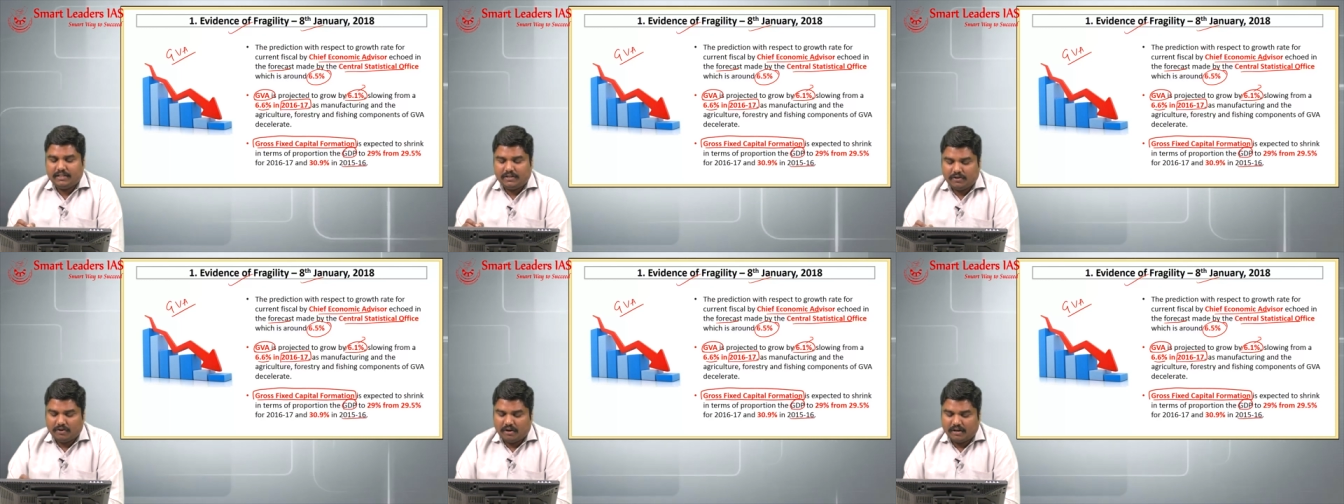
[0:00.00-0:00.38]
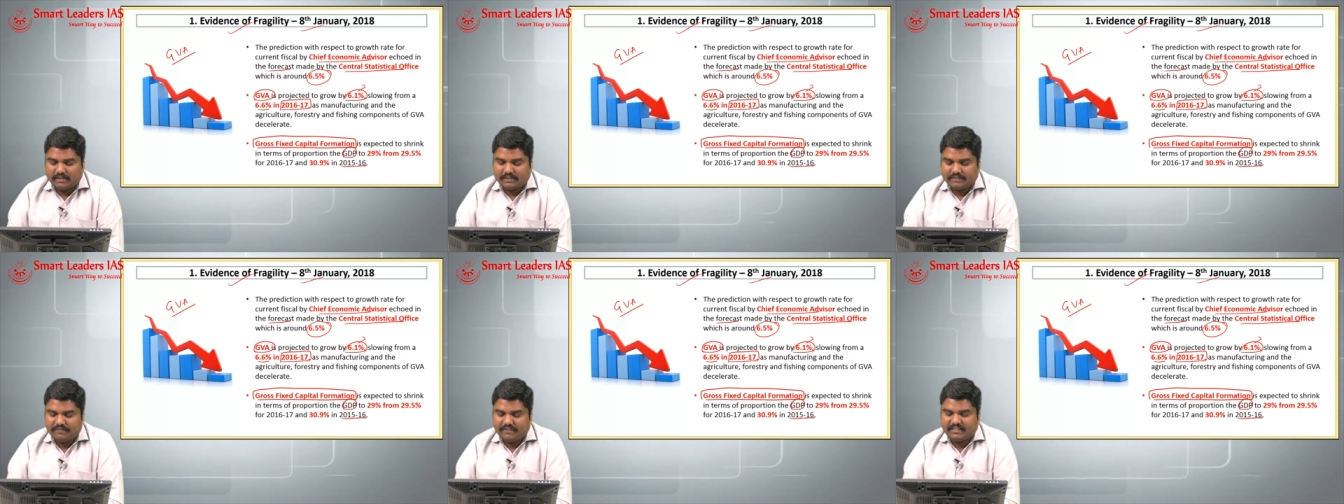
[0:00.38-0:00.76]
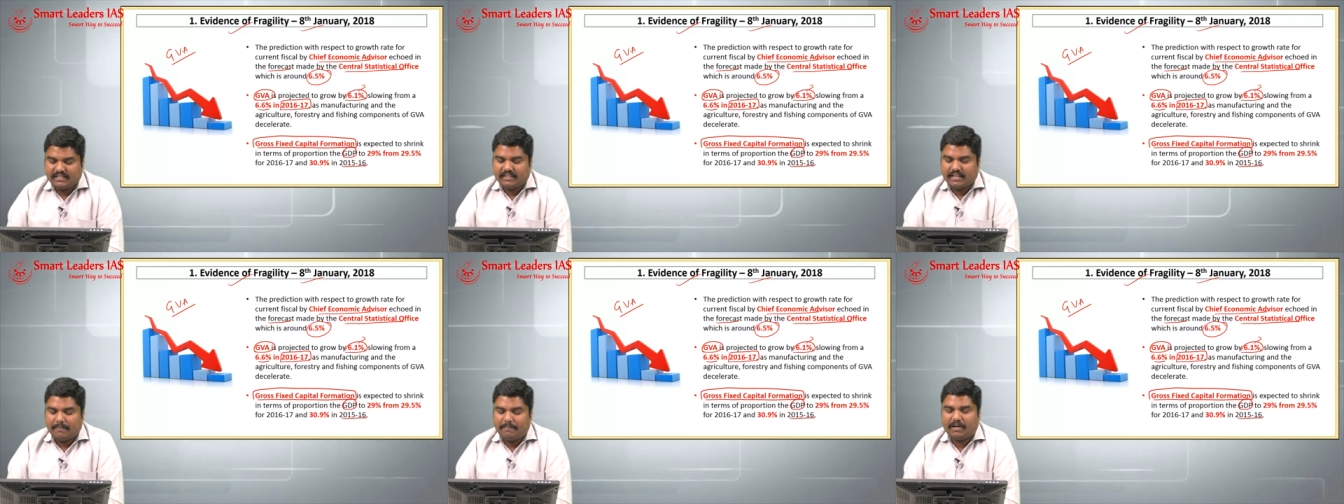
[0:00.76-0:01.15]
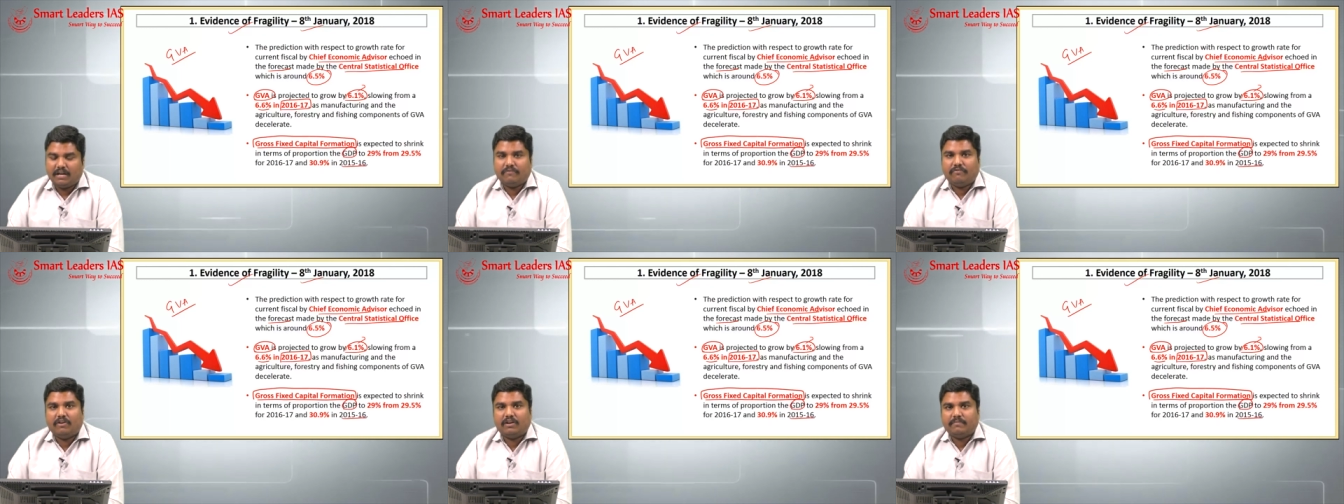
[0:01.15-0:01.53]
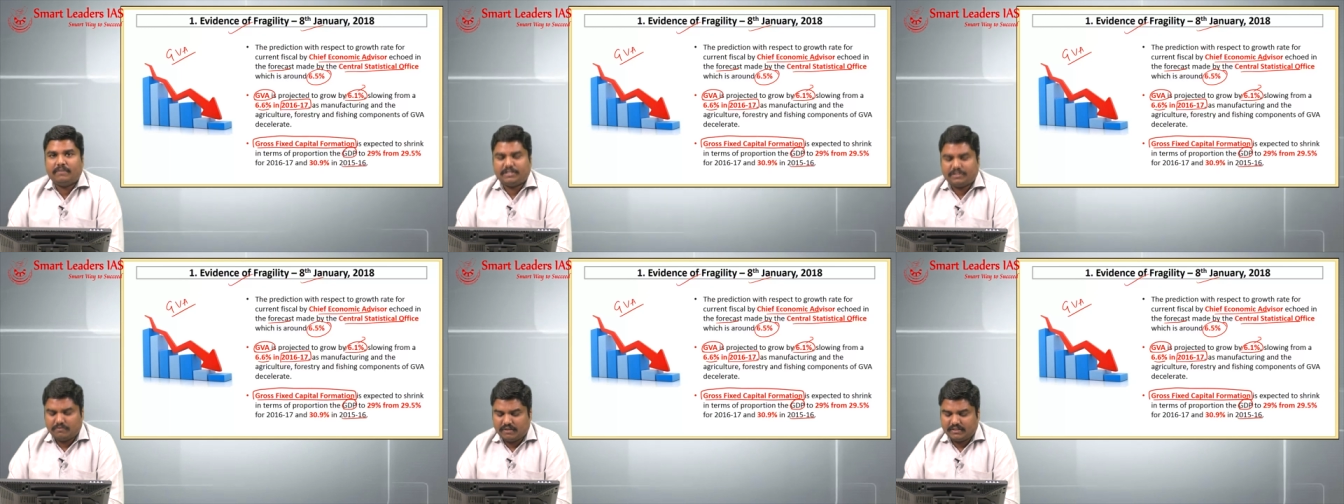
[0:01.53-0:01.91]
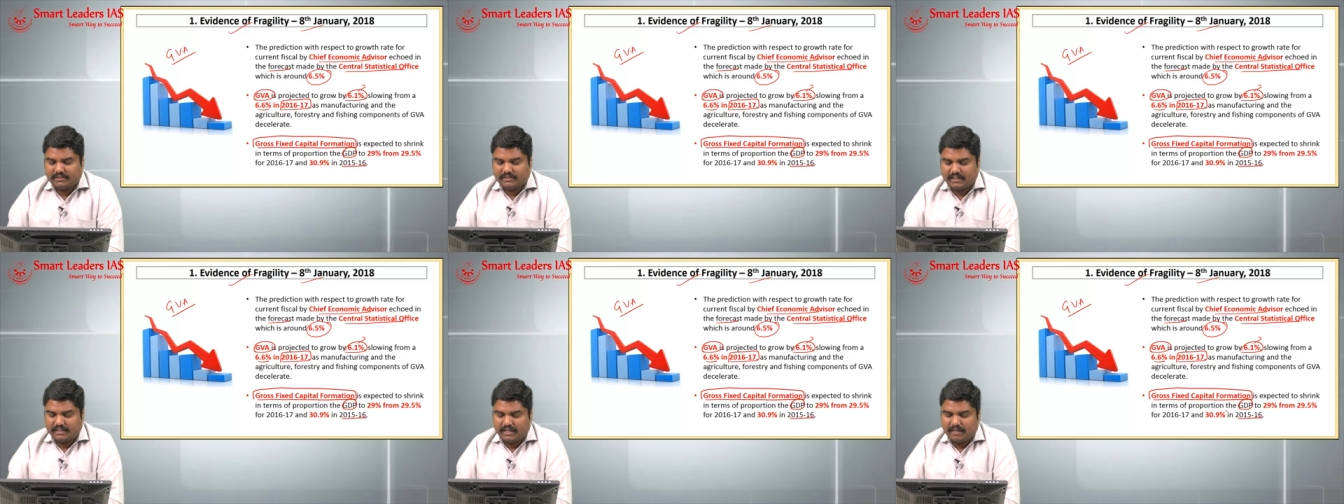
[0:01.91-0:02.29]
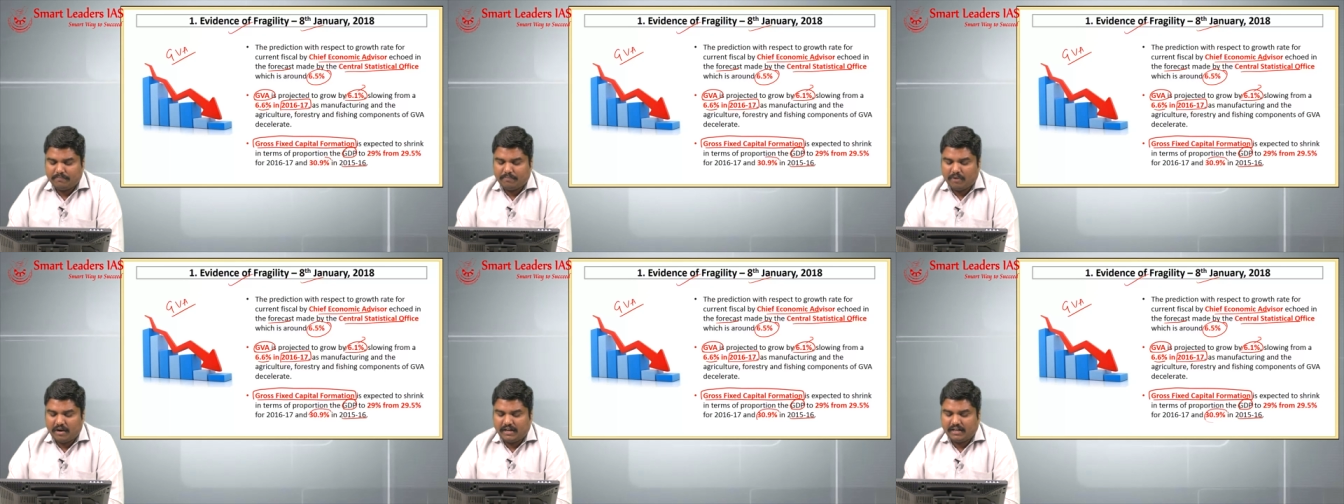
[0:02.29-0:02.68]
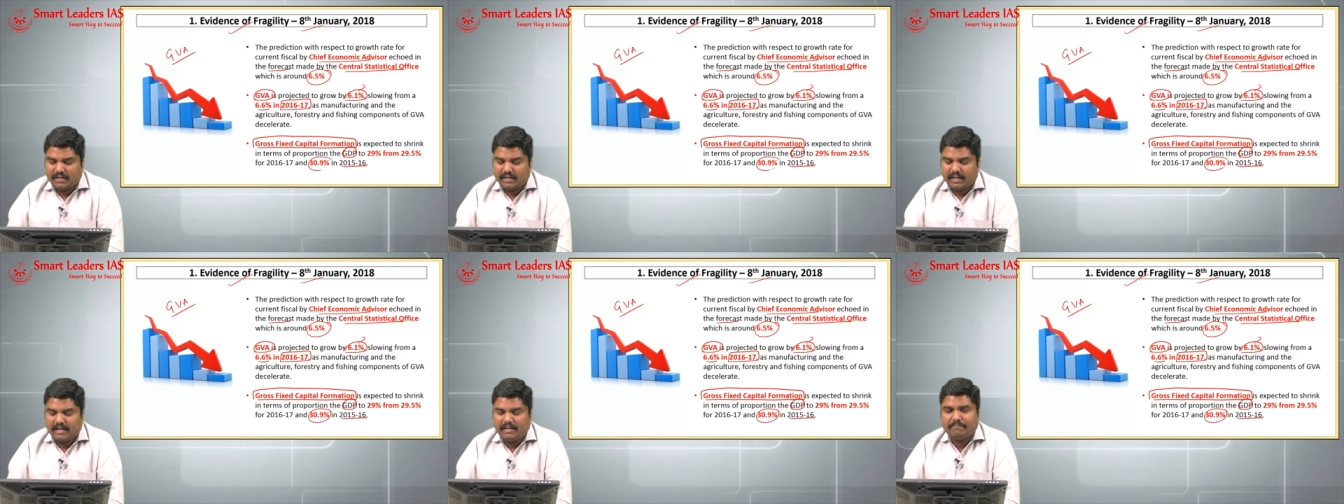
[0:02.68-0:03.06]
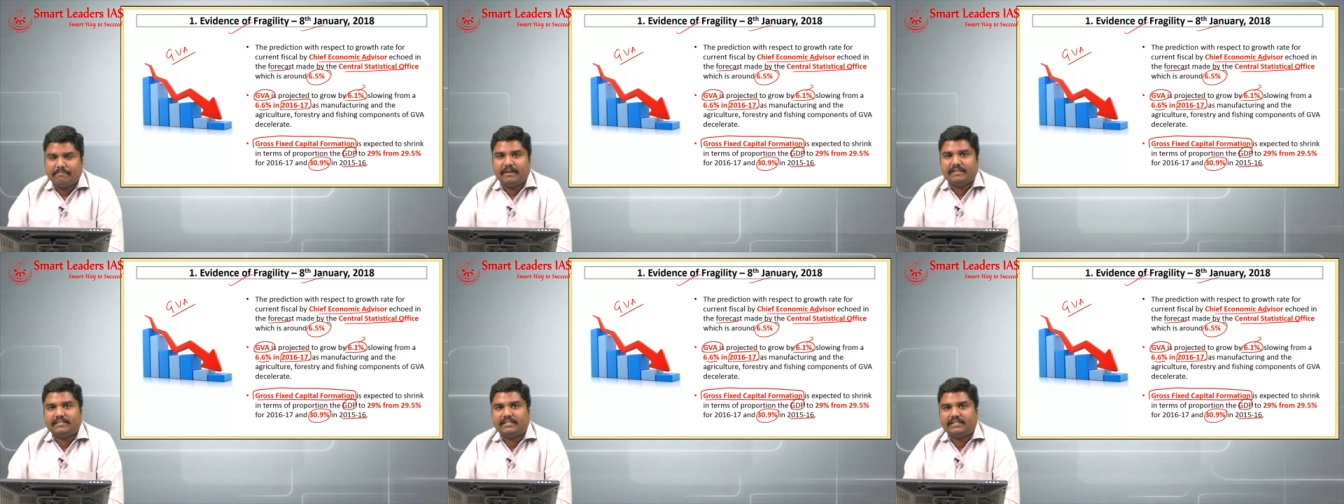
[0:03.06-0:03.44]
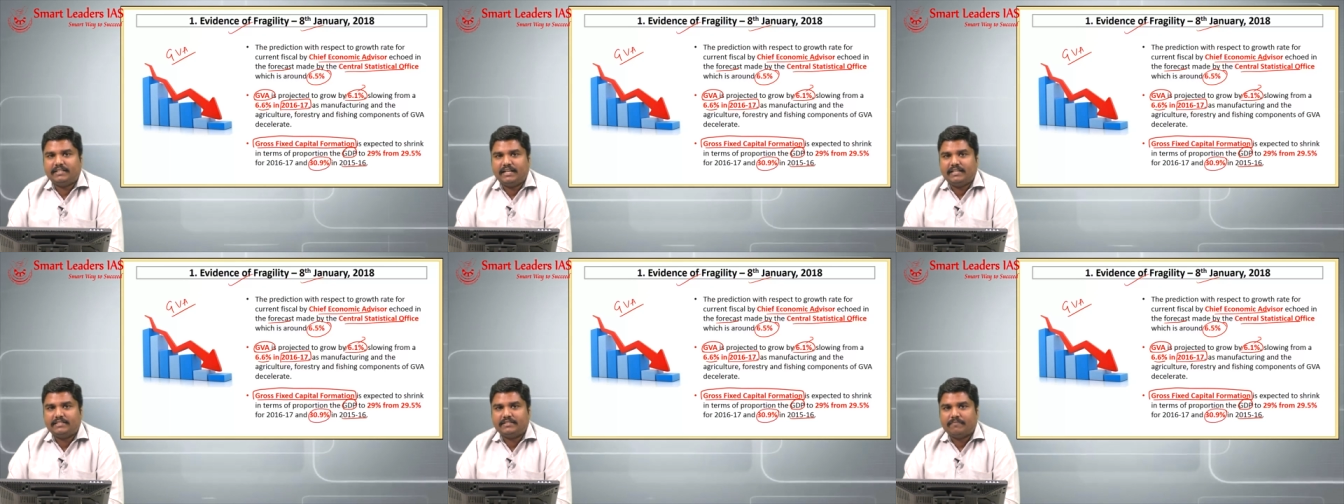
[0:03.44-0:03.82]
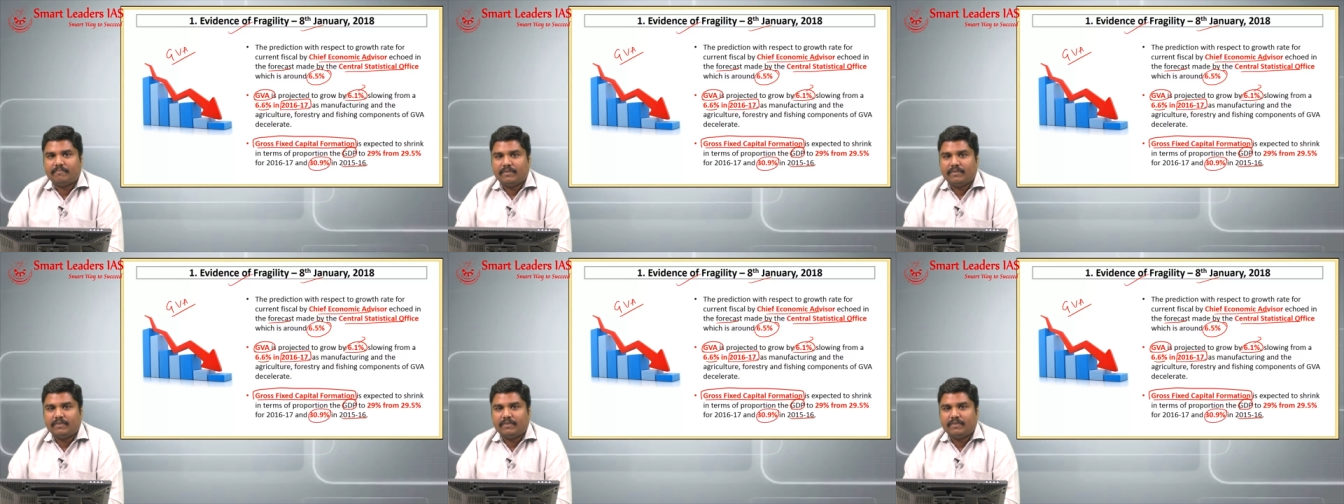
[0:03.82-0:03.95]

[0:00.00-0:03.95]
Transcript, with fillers: gross fixed capital formation was 30.9 percentage.